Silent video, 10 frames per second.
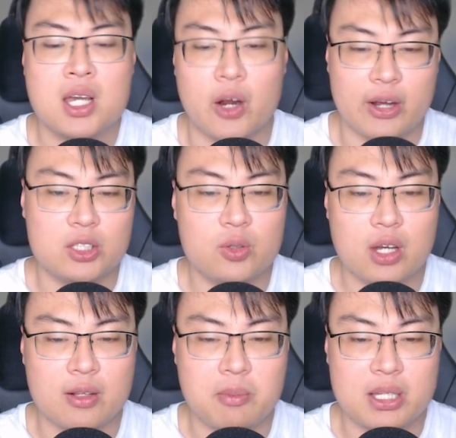All right. So
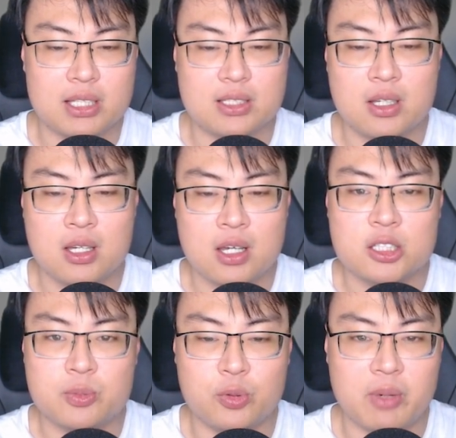uh, let me just
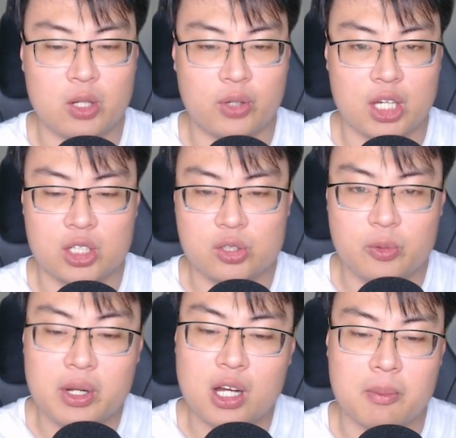spoof my location. So
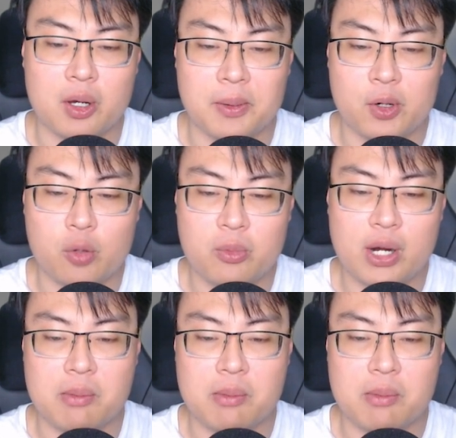right now I'm at home, right?